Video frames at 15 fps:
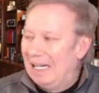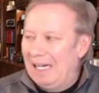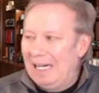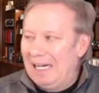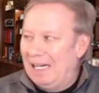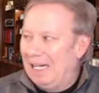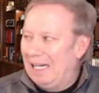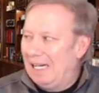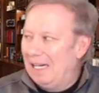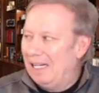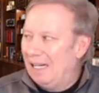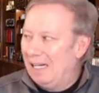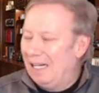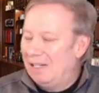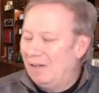I
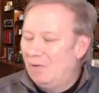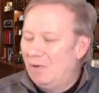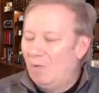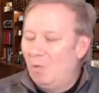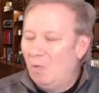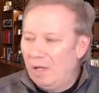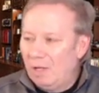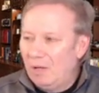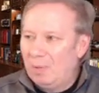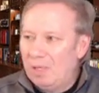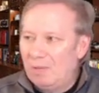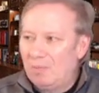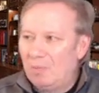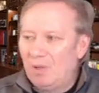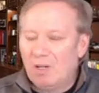don't know where
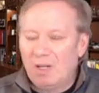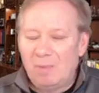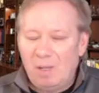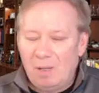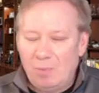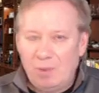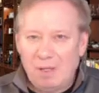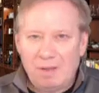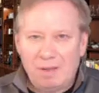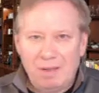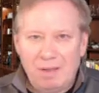people come up with